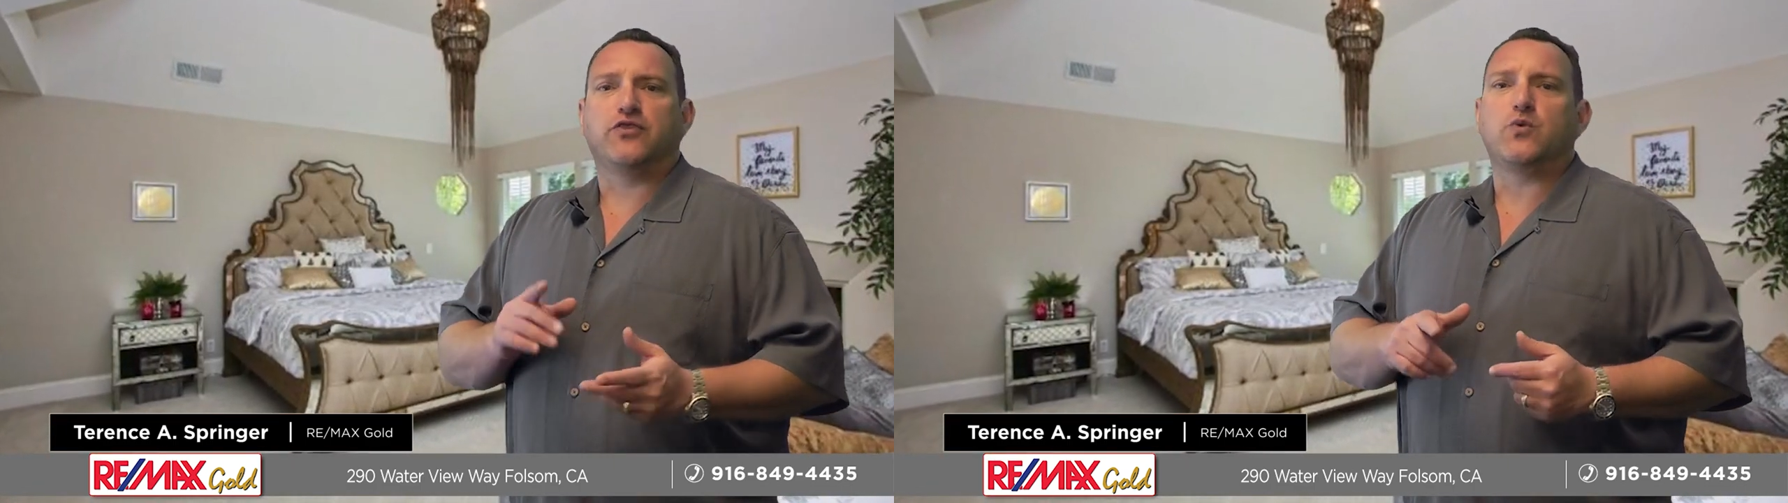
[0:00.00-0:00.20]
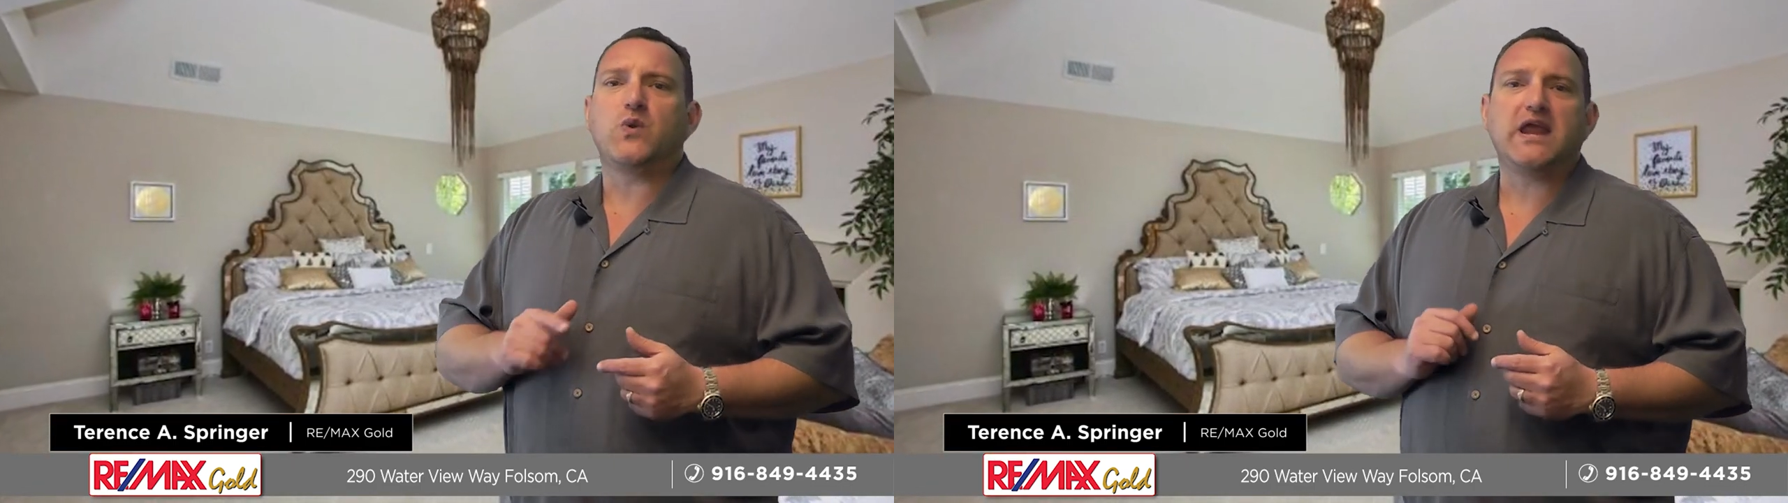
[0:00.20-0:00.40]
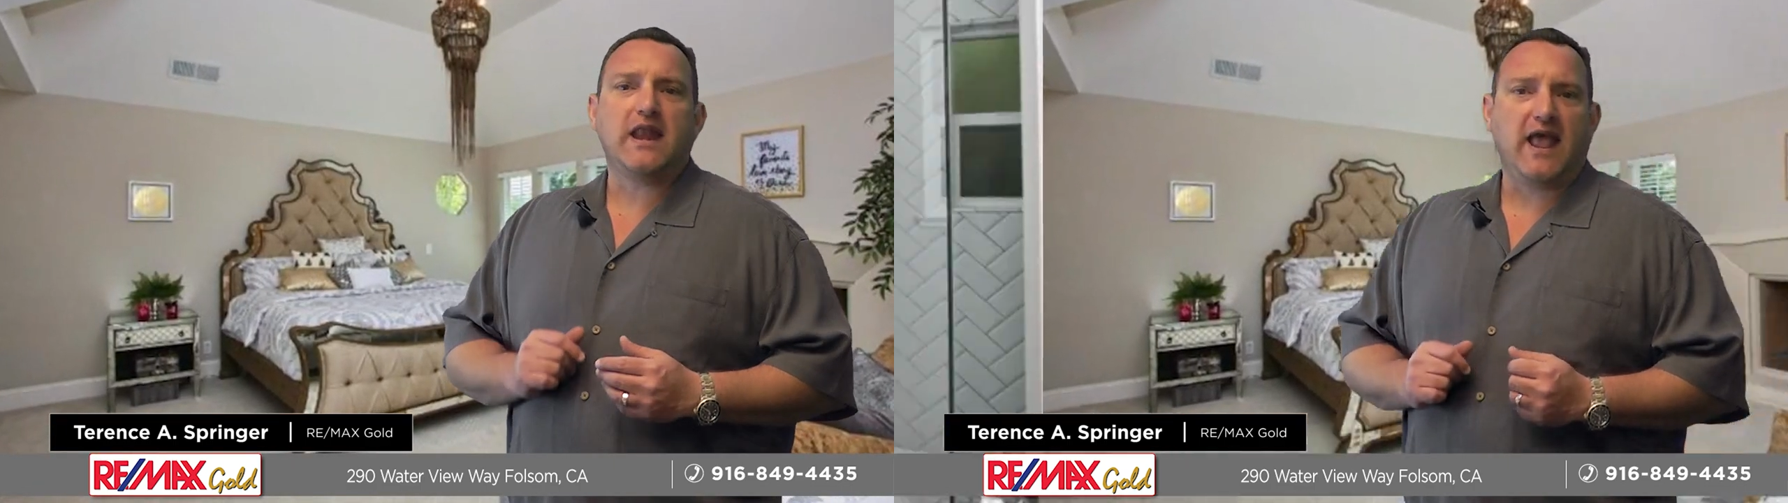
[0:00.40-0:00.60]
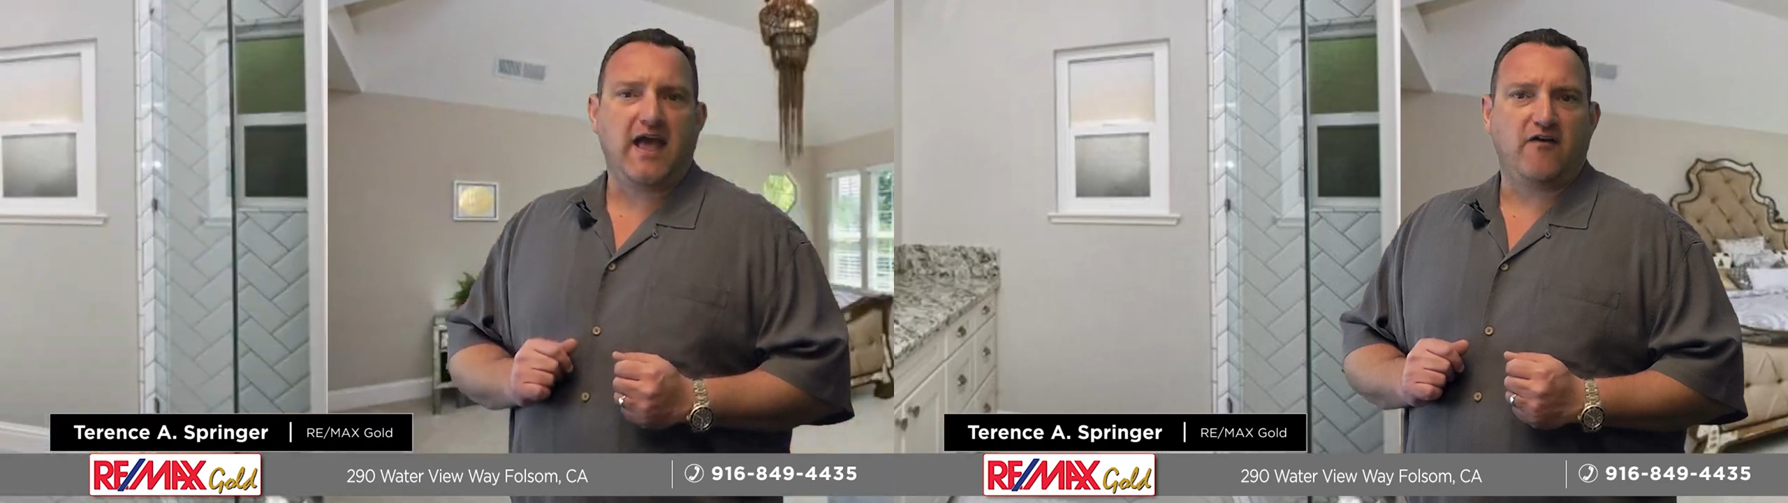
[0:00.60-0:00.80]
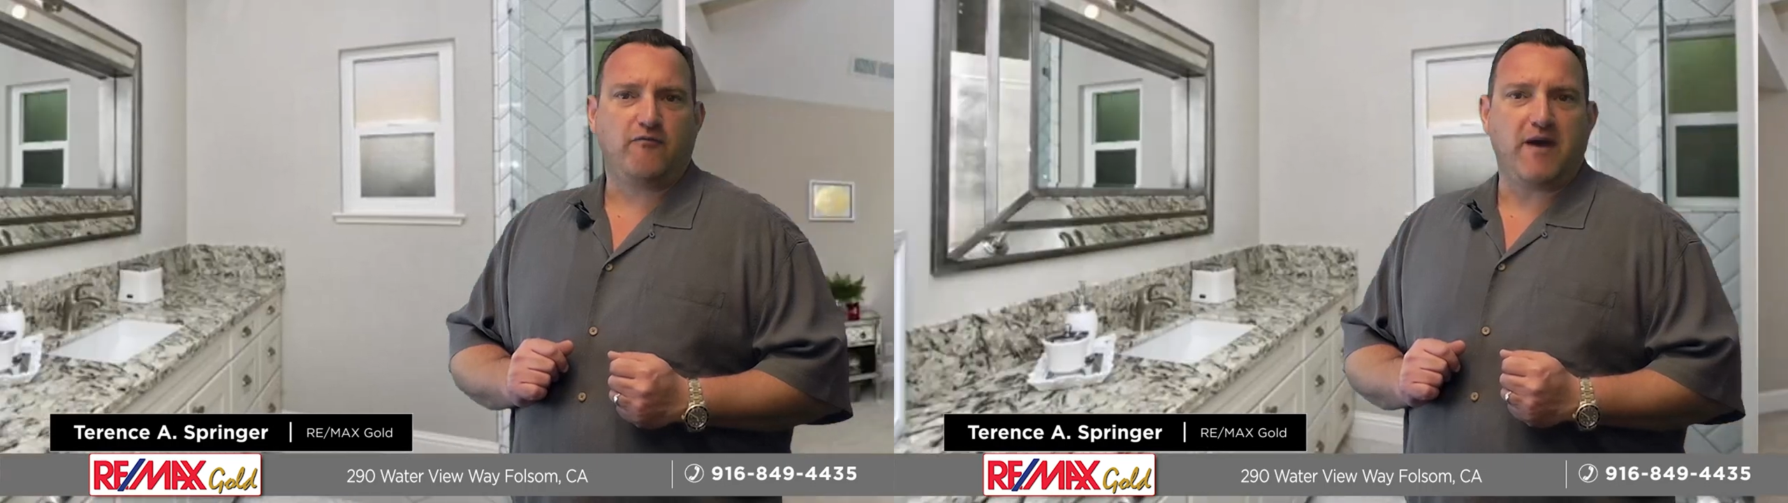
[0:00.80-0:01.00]

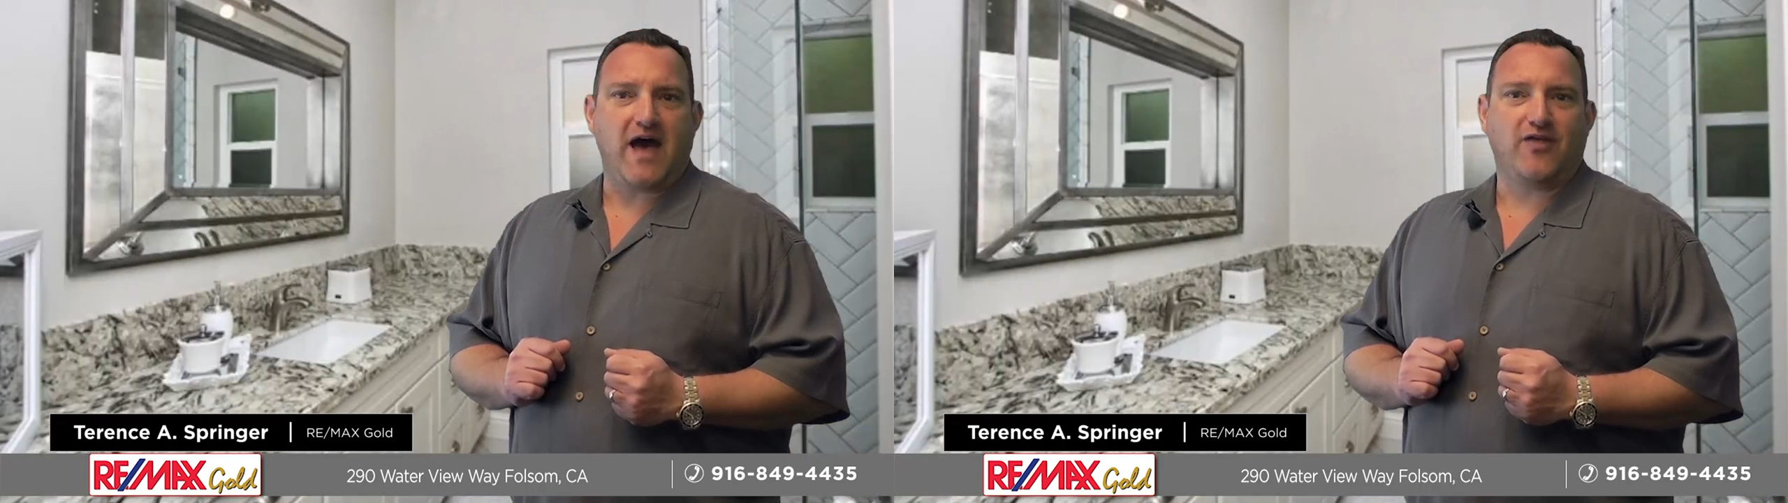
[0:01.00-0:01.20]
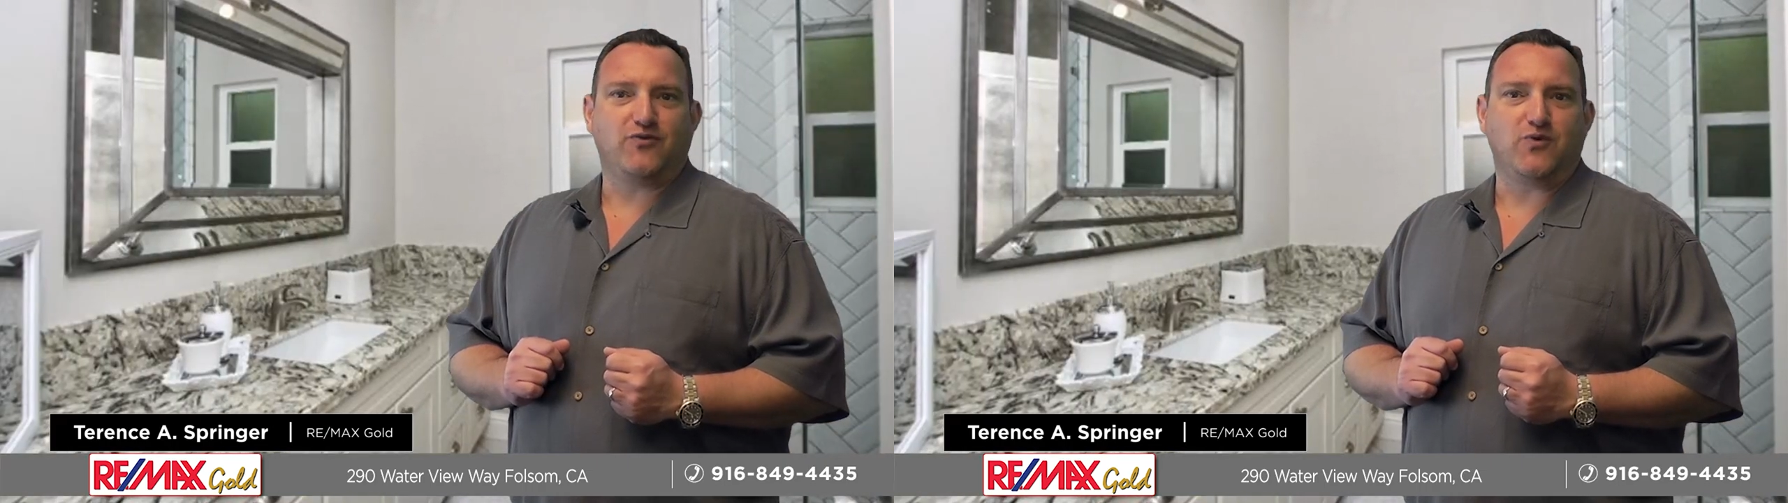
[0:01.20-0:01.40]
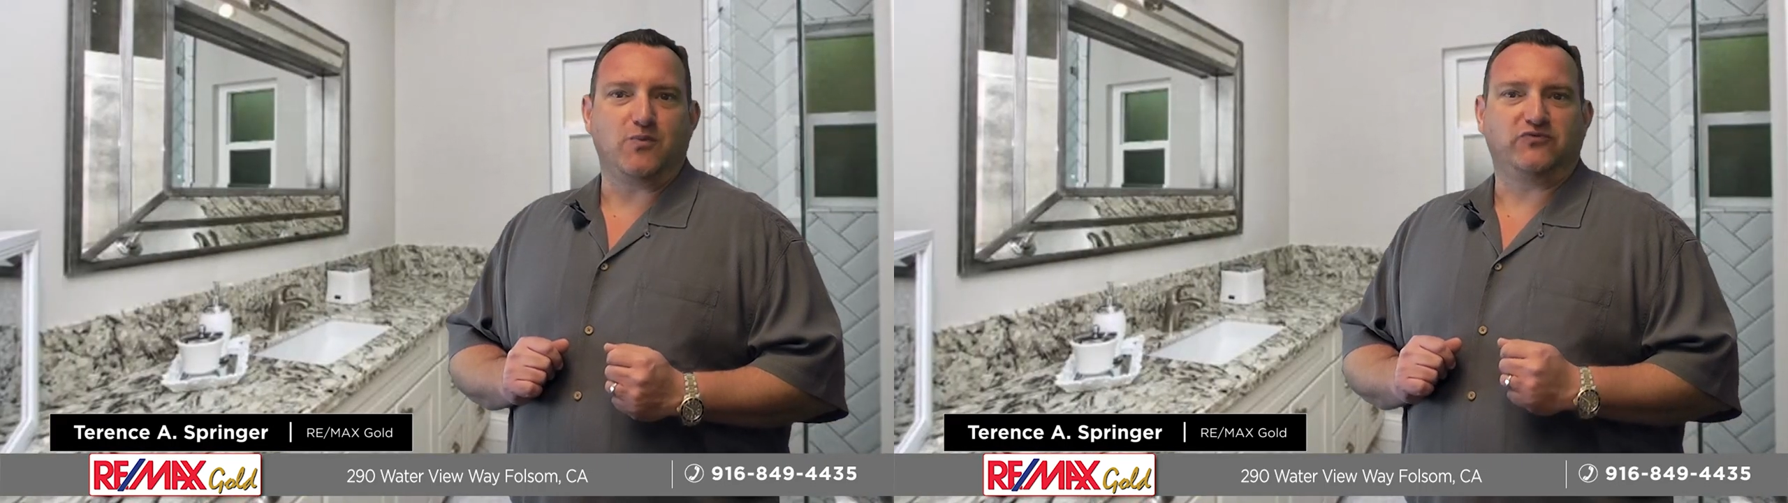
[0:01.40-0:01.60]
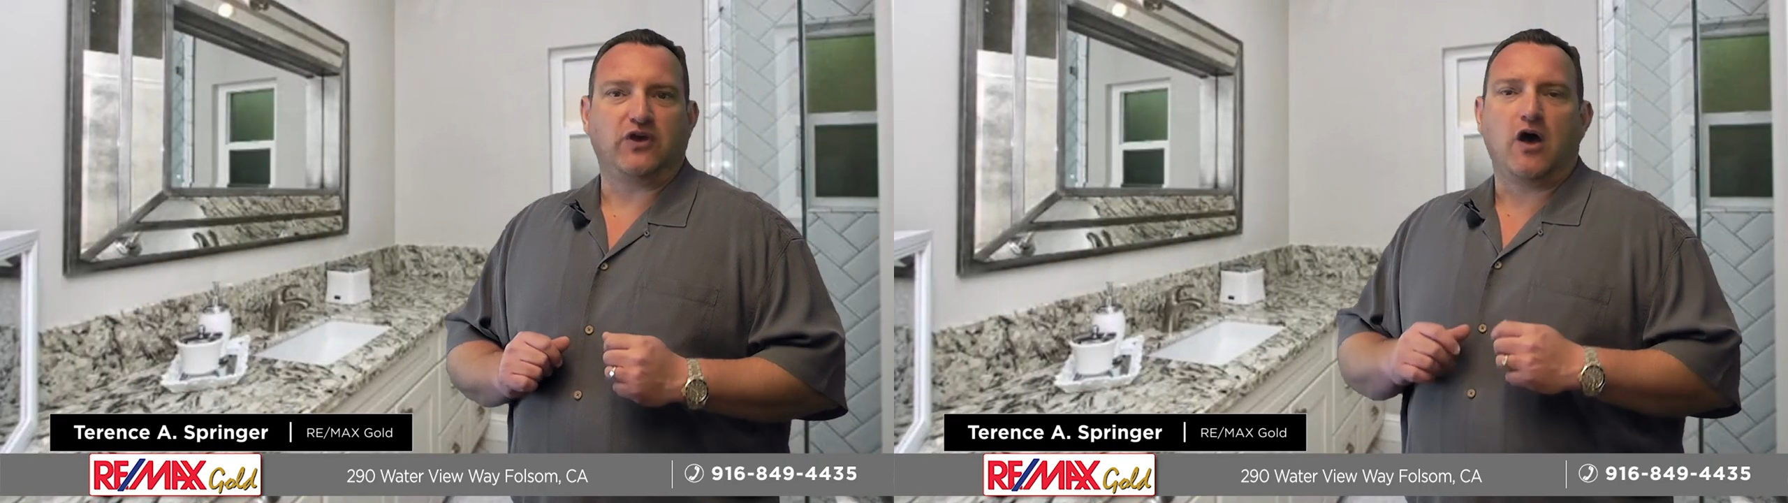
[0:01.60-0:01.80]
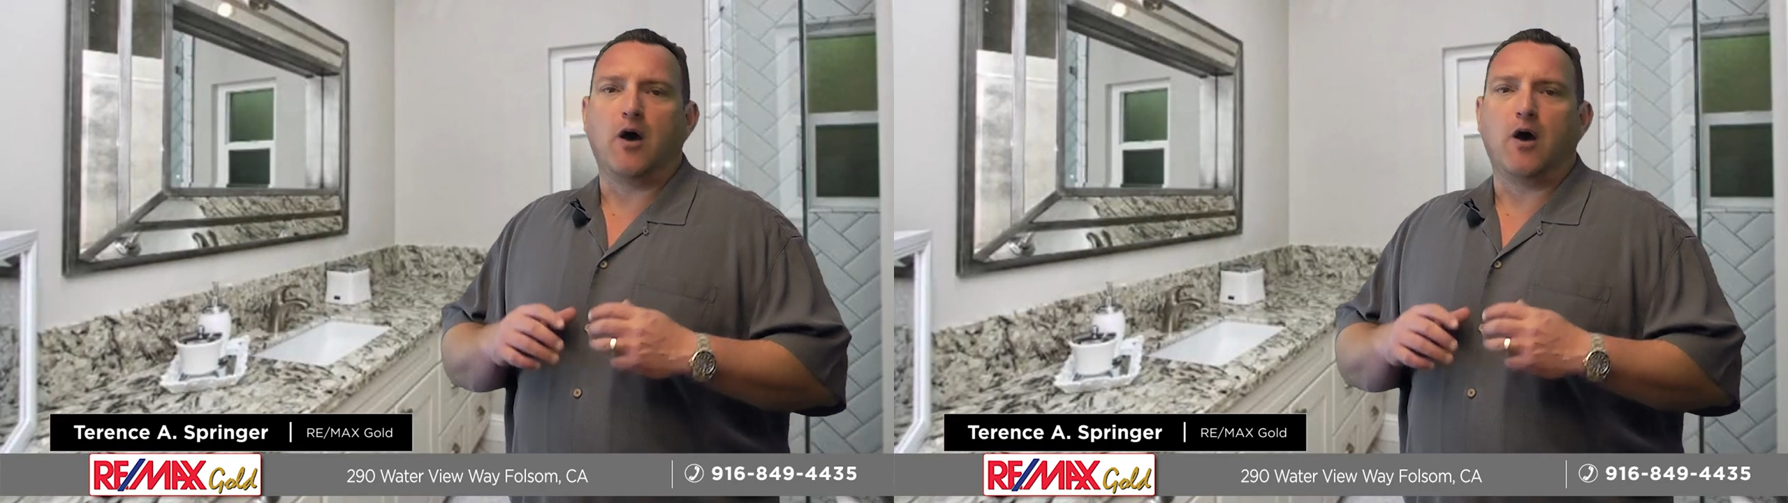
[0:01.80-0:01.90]
3.5 bathrooms,